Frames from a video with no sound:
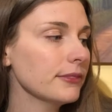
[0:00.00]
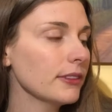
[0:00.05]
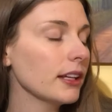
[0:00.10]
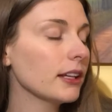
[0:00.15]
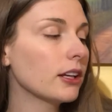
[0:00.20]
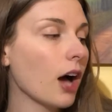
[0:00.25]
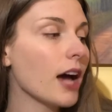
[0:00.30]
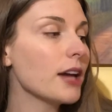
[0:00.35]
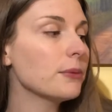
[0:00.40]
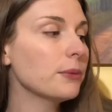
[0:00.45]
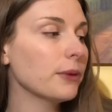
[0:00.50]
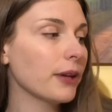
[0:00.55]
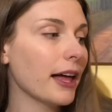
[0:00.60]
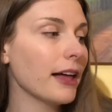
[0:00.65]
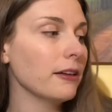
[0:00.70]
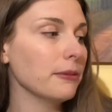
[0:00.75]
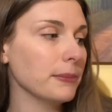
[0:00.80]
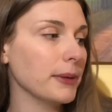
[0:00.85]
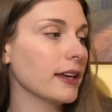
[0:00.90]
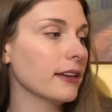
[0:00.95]
"God will
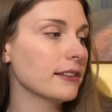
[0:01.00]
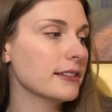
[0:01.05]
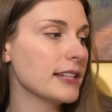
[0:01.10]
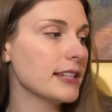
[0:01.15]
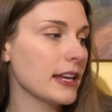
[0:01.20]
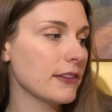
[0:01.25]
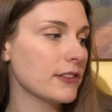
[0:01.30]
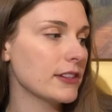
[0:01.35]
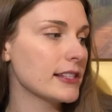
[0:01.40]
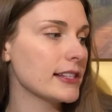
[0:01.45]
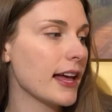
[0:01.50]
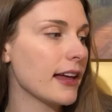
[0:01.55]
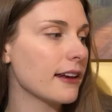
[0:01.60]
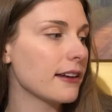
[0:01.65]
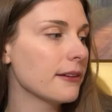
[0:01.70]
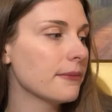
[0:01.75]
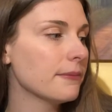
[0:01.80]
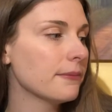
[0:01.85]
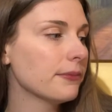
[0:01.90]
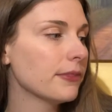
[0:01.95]
help me," David
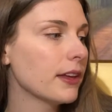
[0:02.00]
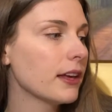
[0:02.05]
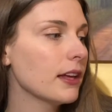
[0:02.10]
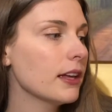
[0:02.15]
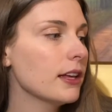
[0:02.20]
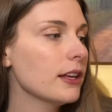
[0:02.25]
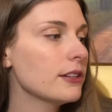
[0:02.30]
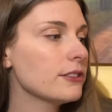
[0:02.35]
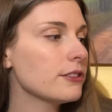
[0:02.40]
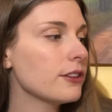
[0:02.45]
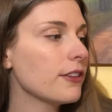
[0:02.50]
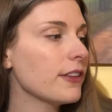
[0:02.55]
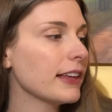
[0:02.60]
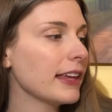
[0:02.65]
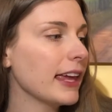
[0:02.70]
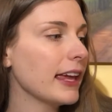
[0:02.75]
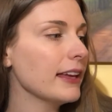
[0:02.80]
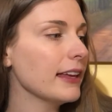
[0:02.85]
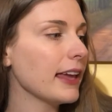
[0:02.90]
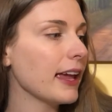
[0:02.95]
said. So the
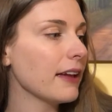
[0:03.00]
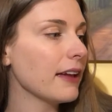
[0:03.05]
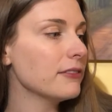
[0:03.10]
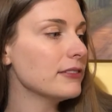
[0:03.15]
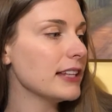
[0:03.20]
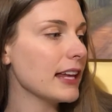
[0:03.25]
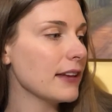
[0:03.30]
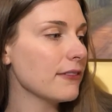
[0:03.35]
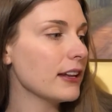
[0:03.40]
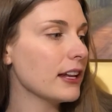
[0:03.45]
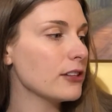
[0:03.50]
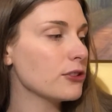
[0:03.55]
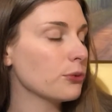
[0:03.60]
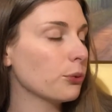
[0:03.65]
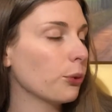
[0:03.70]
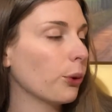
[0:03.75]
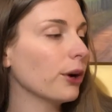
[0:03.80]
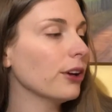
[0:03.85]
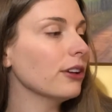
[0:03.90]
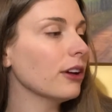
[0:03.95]
king gave David his
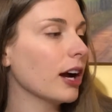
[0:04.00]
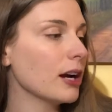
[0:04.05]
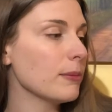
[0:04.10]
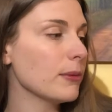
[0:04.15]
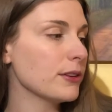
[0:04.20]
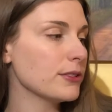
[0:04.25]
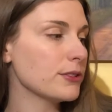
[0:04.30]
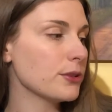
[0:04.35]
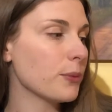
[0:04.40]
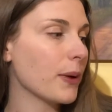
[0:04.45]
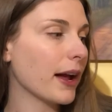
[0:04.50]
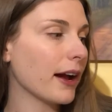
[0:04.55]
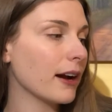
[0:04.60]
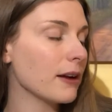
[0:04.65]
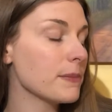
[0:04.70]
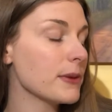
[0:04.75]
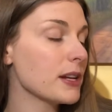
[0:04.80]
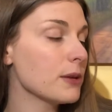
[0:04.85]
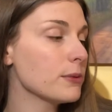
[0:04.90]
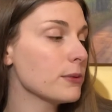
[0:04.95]
royal armor to
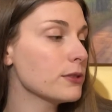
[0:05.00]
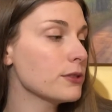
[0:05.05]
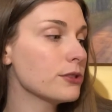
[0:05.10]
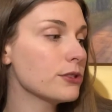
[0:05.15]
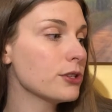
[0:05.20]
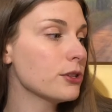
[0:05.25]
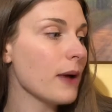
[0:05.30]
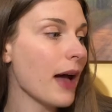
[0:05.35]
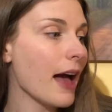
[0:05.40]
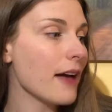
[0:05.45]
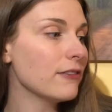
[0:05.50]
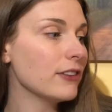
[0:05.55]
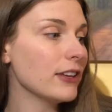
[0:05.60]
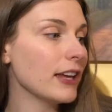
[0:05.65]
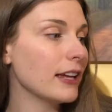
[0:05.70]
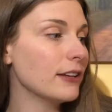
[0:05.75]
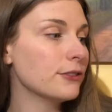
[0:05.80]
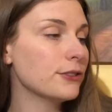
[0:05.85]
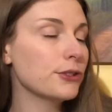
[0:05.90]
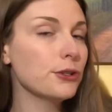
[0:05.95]
wear, but it was too heavy
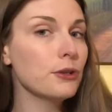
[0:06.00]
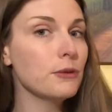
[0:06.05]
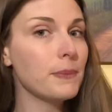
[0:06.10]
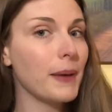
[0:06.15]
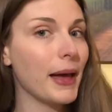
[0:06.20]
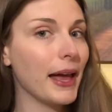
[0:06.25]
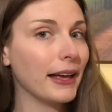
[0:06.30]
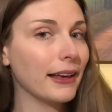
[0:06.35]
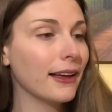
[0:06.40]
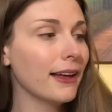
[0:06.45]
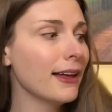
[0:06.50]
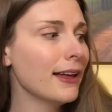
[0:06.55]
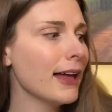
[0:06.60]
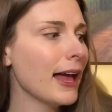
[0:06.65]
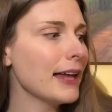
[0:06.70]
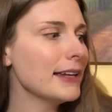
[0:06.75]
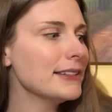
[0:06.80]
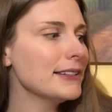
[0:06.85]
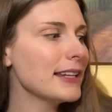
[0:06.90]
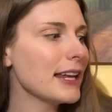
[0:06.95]
and too big,
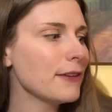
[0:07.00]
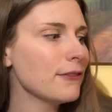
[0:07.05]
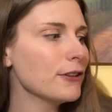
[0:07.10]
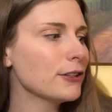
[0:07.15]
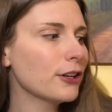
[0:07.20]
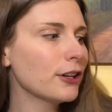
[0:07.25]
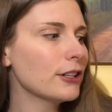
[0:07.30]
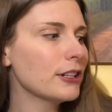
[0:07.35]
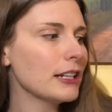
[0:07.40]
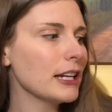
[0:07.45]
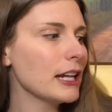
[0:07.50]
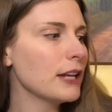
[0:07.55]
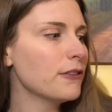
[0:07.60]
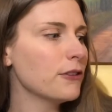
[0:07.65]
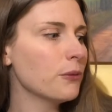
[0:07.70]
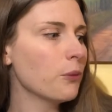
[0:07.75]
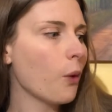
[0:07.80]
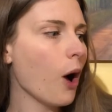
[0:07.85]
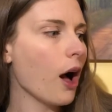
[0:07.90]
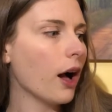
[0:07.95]
and David couldn't
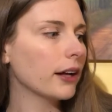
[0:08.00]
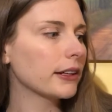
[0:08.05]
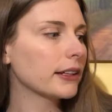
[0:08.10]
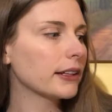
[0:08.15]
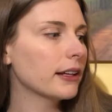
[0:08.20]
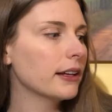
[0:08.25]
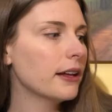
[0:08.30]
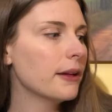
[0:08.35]
even walk.